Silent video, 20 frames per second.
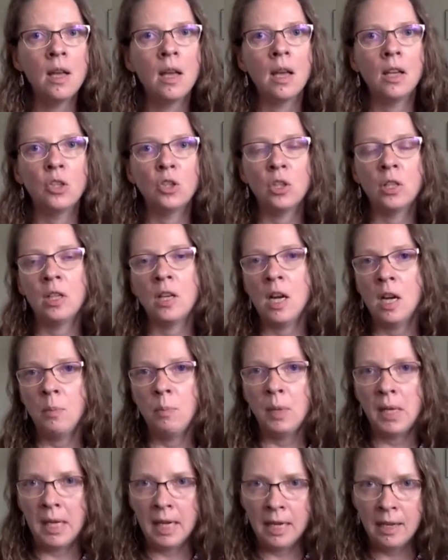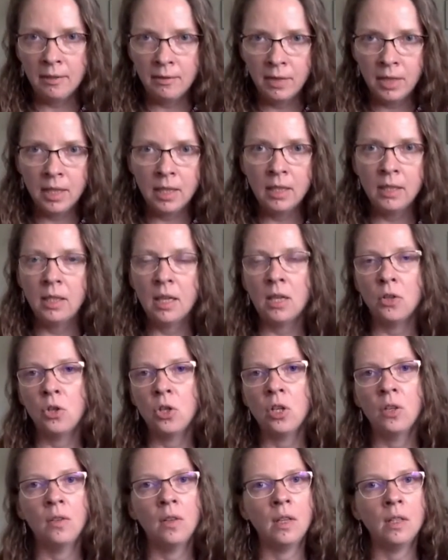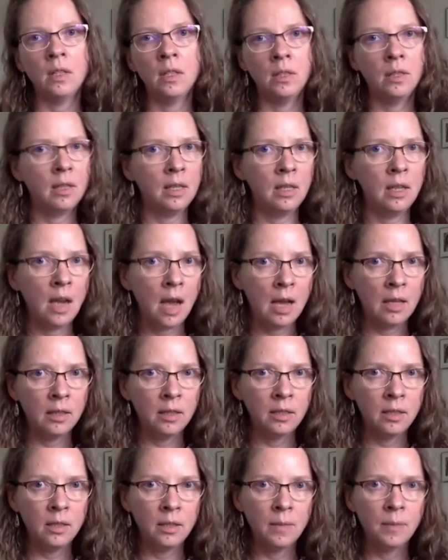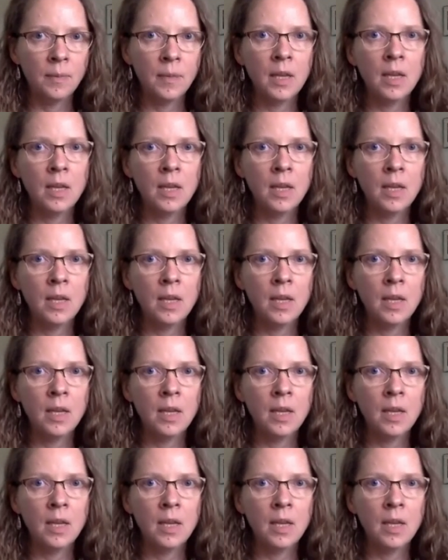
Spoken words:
and she really believed it, and she thinks it's the reality.